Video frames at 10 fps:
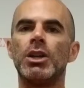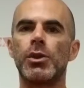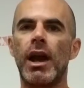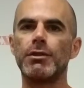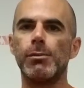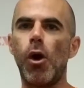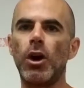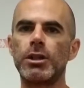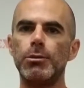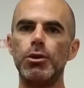So I have some
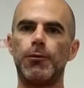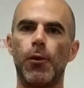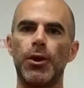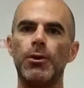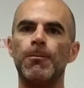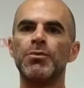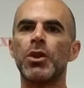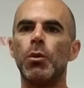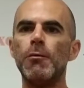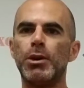awesome news for you.
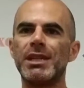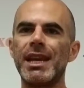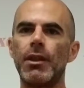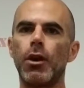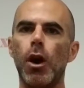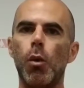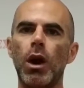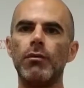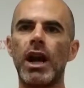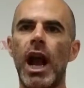We've put together a
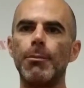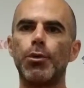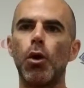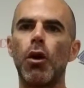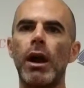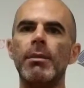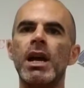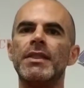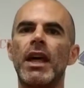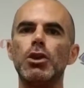one-of-a-kind program
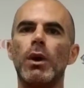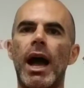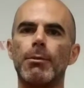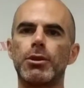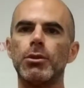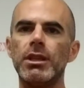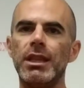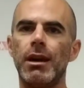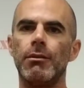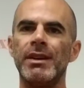that you will absolutely
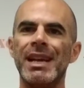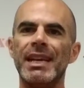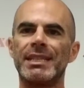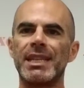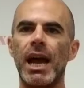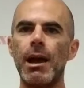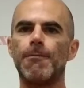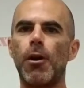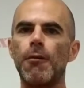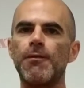love. It's time
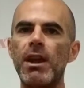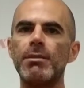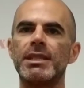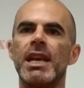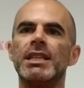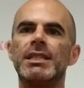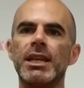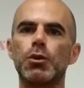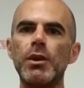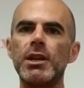for our famous
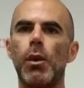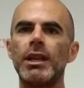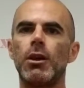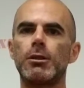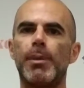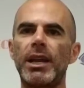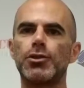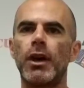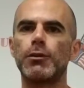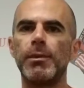6-week weight loss body
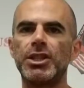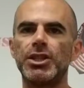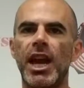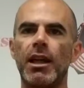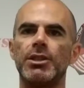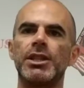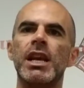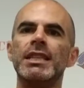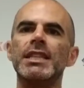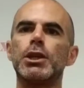transformation challenge.
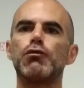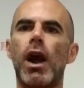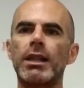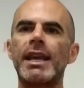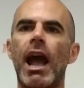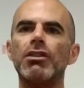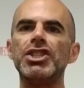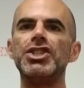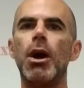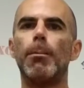This is Rockland
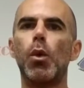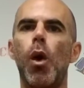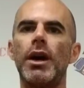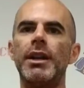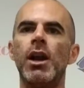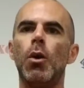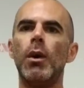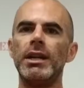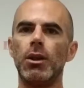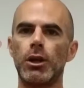County's number one
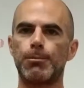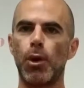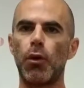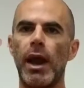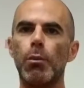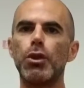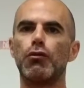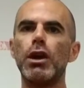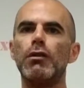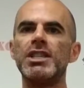weight loss program with
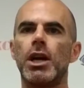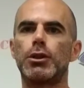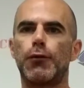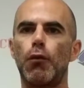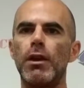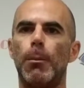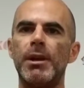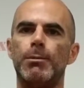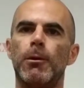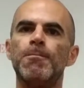real results for real
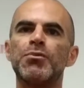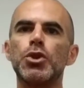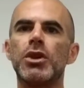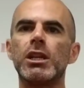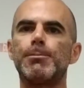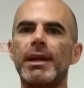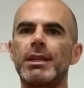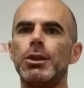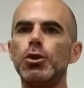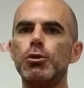people. You can expect
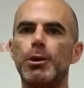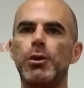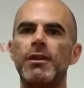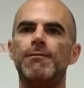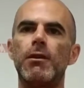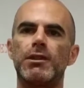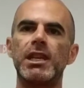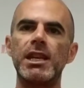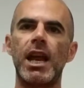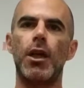to lose between
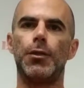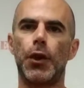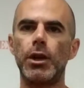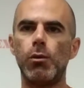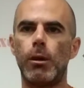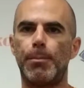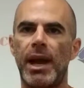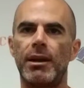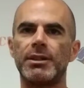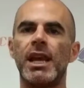15 and 31
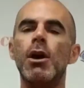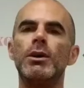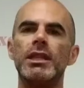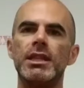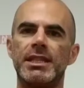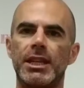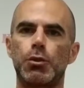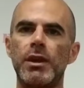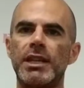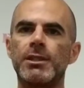pounds within the 6
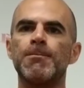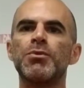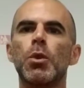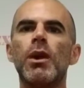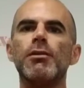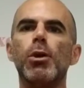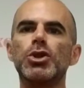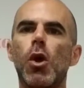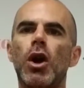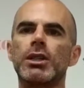weeks. We have the
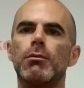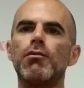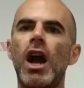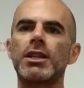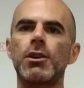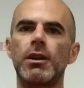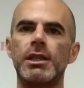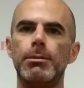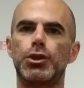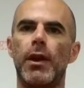most awesome rock star
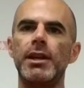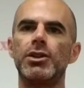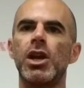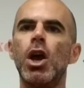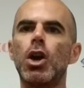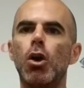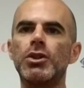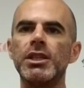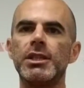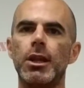team of trainers,
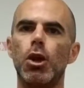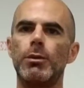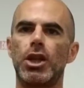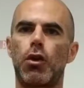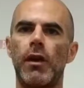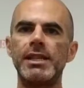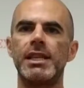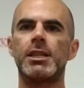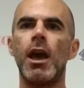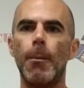coaches, along with the
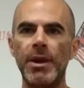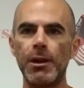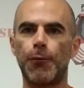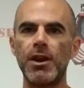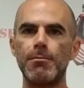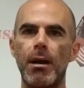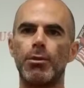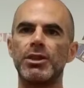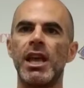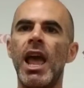craziest Peak Freak
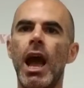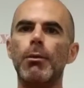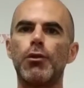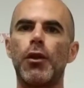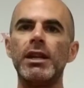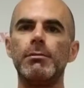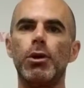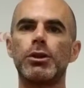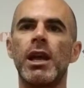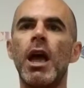members, and we've created the
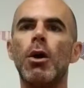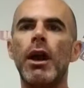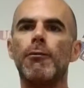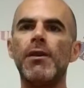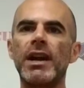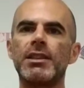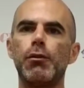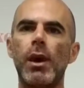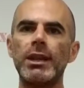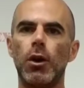most effective
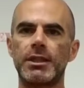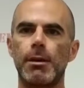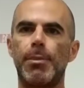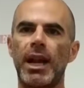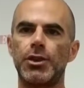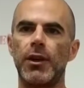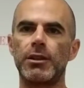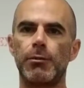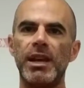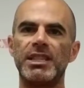weight loss and body
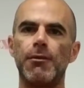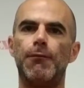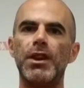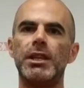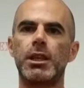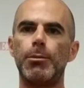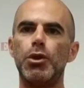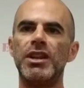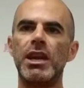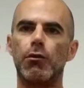transformation fitness
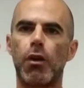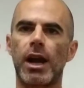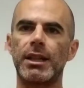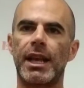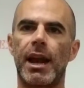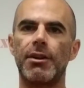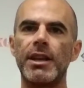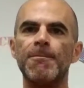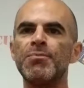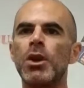community in Rockland
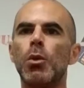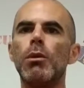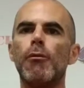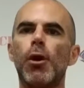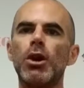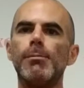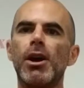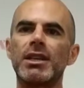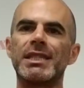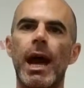County. We were voted
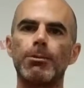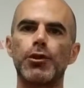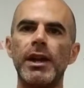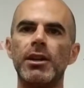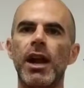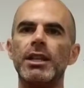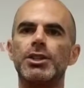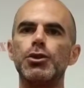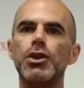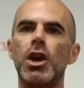America's top trainer and
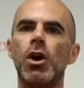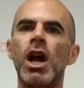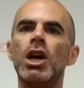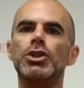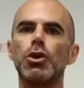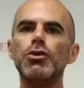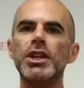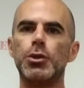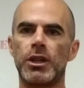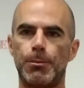studio, so you
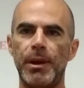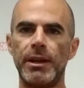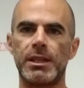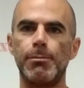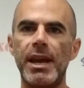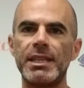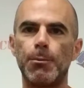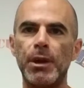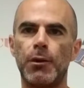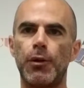need to experience
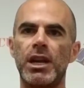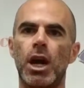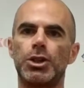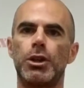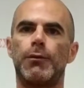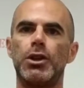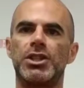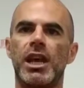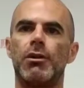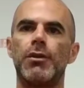amazing Peak Freak culture for
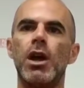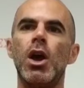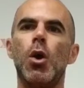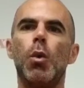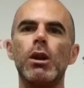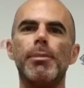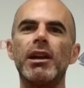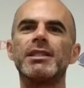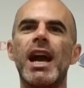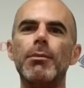yourself. What a
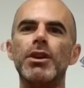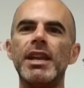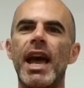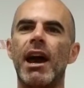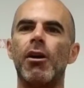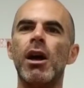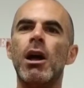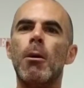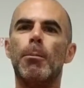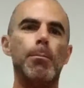better time than now,
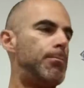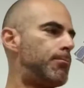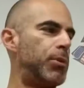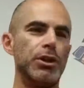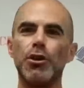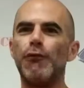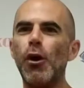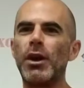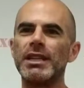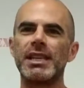put your
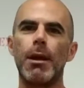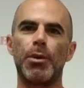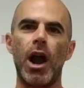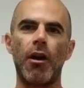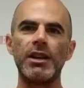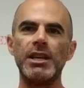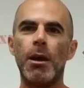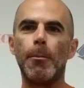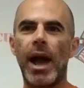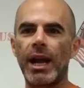focus and priority
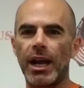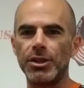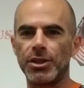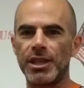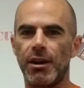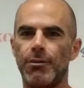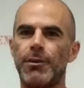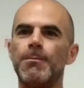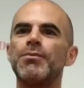back on yourself.